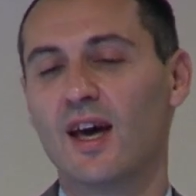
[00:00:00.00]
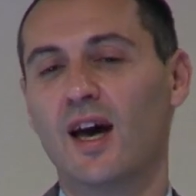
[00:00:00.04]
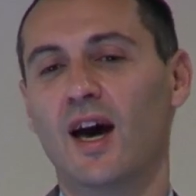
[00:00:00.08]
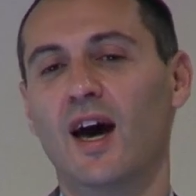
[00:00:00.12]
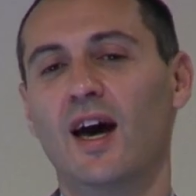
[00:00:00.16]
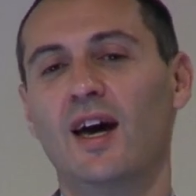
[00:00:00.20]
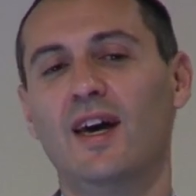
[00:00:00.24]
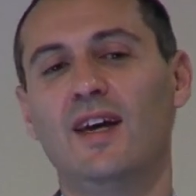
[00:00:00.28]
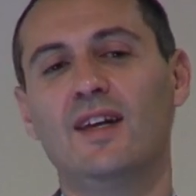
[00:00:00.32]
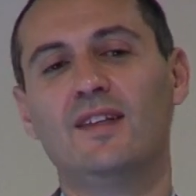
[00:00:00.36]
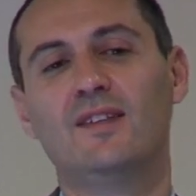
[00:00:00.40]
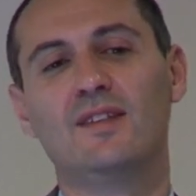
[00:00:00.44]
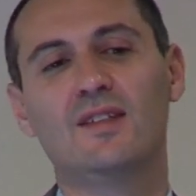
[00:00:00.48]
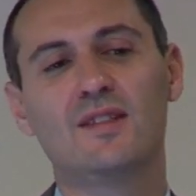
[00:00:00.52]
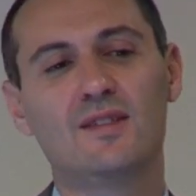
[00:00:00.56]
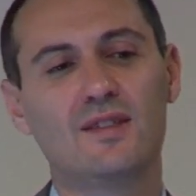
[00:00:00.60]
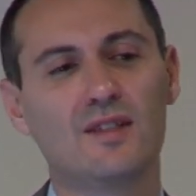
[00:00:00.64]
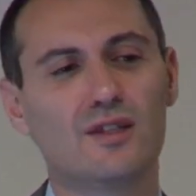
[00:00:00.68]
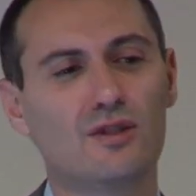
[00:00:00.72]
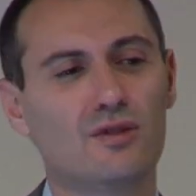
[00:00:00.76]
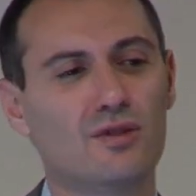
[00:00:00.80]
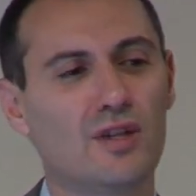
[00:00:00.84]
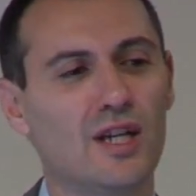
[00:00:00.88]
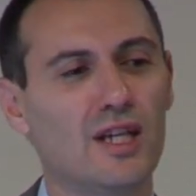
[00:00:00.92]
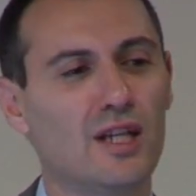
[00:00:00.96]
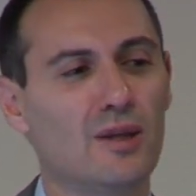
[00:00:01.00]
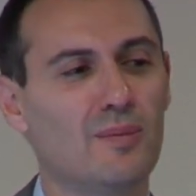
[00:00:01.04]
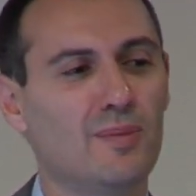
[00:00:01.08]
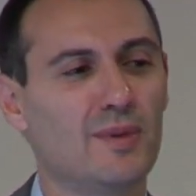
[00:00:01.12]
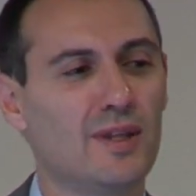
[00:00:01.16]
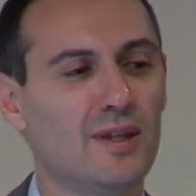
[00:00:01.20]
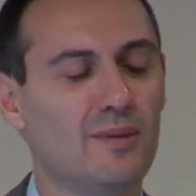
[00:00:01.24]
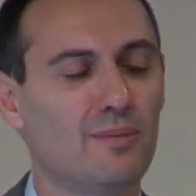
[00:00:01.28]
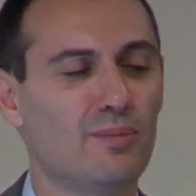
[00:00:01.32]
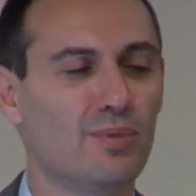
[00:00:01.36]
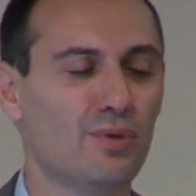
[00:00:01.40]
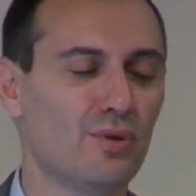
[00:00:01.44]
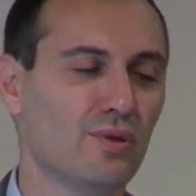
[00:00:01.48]
It is
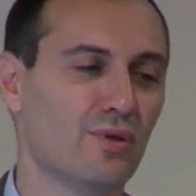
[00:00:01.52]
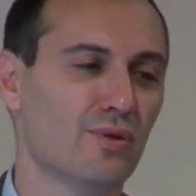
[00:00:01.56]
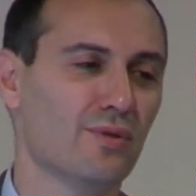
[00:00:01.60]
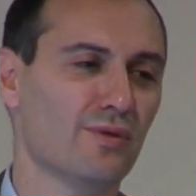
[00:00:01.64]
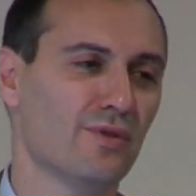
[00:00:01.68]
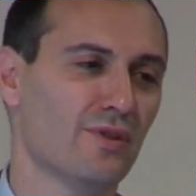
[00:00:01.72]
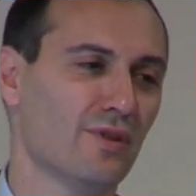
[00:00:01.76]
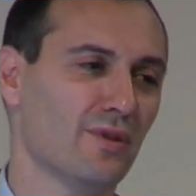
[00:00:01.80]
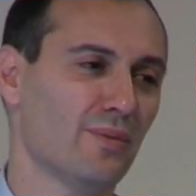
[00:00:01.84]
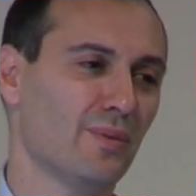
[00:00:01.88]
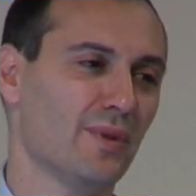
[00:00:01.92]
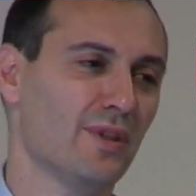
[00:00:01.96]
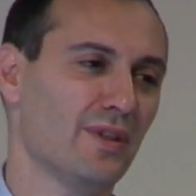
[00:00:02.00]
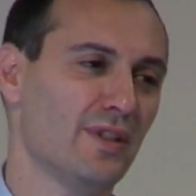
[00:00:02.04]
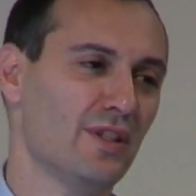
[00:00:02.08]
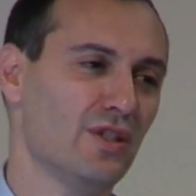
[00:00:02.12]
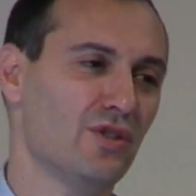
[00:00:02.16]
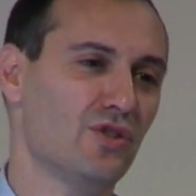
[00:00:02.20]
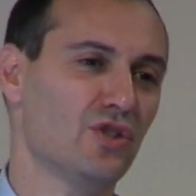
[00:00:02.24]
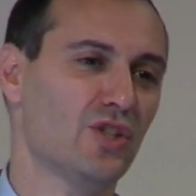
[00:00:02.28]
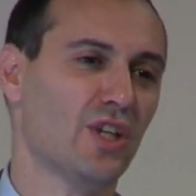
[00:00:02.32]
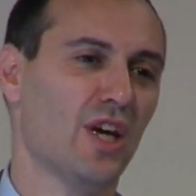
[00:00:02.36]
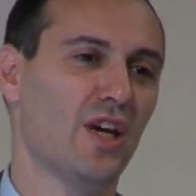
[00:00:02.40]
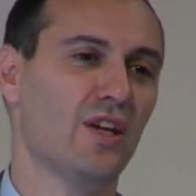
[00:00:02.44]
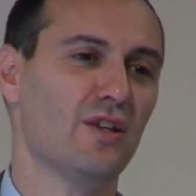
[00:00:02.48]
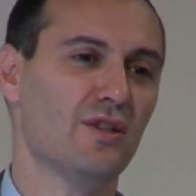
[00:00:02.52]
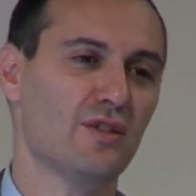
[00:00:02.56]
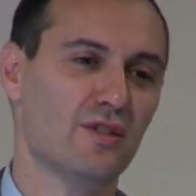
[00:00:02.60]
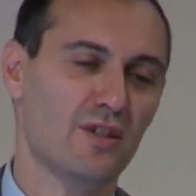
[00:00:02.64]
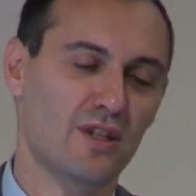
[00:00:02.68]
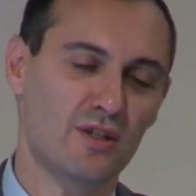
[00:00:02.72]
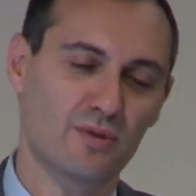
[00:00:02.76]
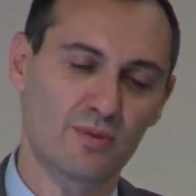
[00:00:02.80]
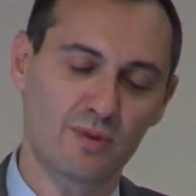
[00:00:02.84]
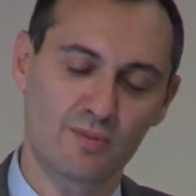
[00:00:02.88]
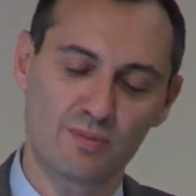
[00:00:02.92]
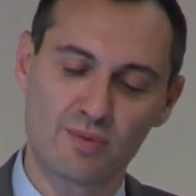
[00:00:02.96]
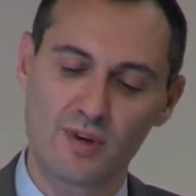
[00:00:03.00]
incredibly important that with these
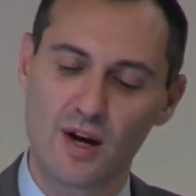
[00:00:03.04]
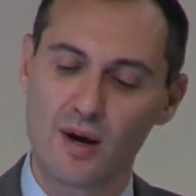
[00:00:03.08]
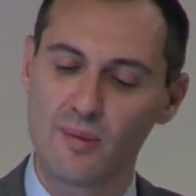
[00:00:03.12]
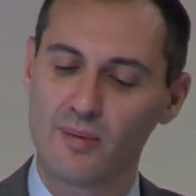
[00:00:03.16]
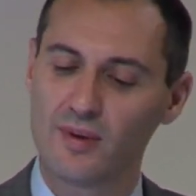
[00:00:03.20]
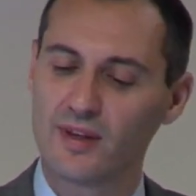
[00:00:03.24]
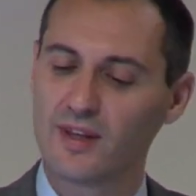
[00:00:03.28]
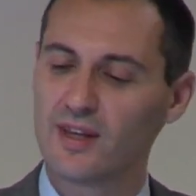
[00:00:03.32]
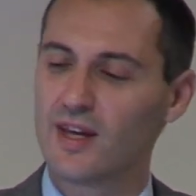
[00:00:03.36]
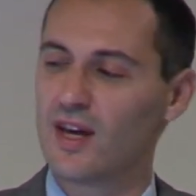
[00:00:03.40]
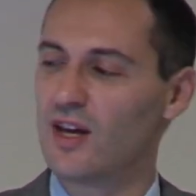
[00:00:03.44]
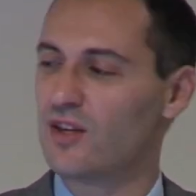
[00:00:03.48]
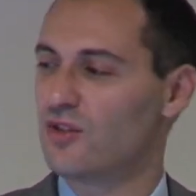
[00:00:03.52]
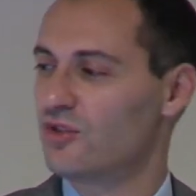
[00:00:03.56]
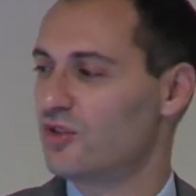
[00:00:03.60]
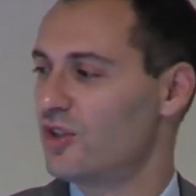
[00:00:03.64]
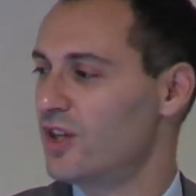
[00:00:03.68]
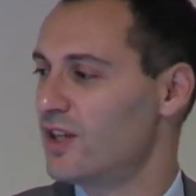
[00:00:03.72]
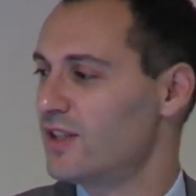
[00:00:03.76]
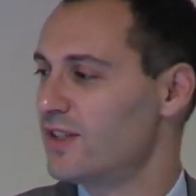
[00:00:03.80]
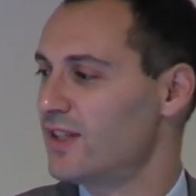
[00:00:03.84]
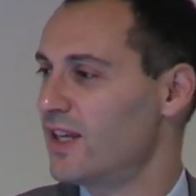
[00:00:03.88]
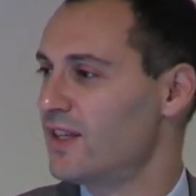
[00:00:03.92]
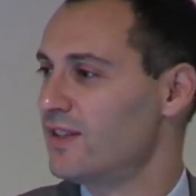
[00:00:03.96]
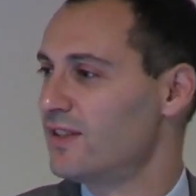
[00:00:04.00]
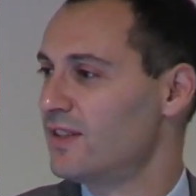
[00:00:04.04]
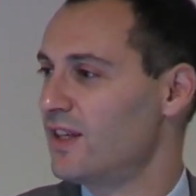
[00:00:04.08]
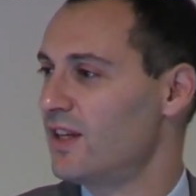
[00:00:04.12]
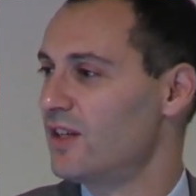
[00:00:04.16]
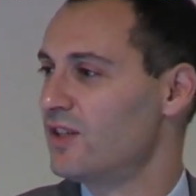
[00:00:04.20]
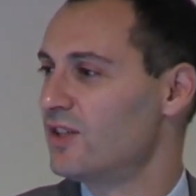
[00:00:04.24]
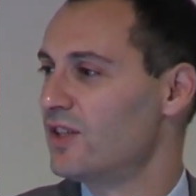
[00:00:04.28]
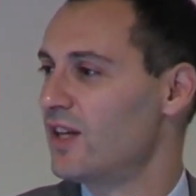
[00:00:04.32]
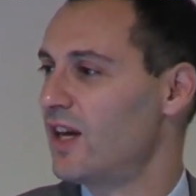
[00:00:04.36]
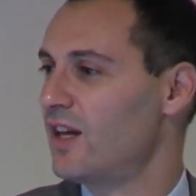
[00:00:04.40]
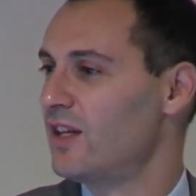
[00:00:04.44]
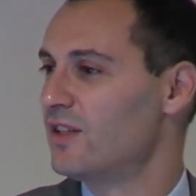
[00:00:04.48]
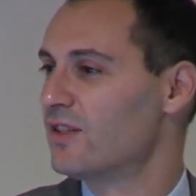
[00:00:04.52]
changes, with primary care trusts,
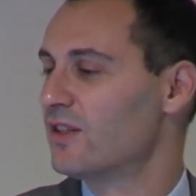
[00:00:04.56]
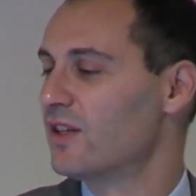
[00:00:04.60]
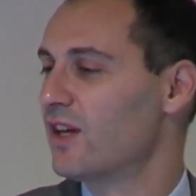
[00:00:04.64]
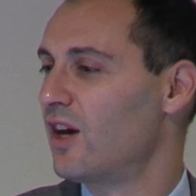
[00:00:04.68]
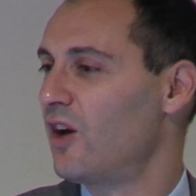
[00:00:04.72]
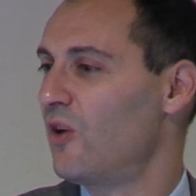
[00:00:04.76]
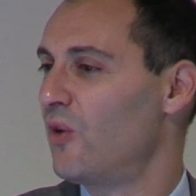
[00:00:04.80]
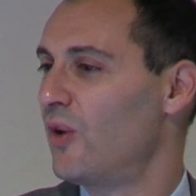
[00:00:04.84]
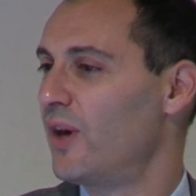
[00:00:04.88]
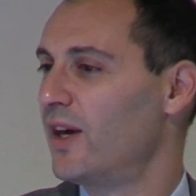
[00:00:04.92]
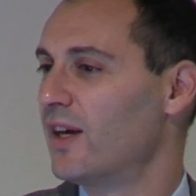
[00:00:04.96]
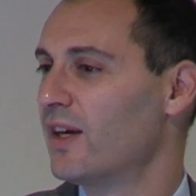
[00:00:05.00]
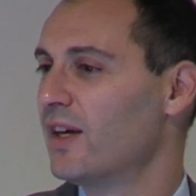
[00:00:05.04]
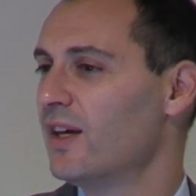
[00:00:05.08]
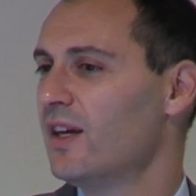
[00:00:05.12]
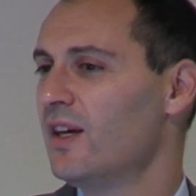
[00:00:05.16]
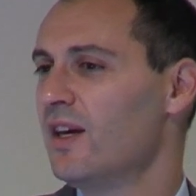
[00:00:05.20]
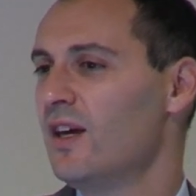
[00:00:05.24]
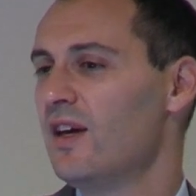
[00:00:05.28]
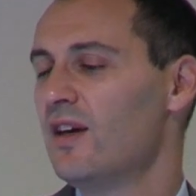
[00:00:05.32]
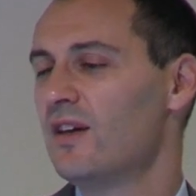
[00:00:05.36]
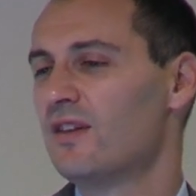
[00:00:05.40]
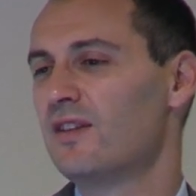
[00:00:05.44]
SHAs going,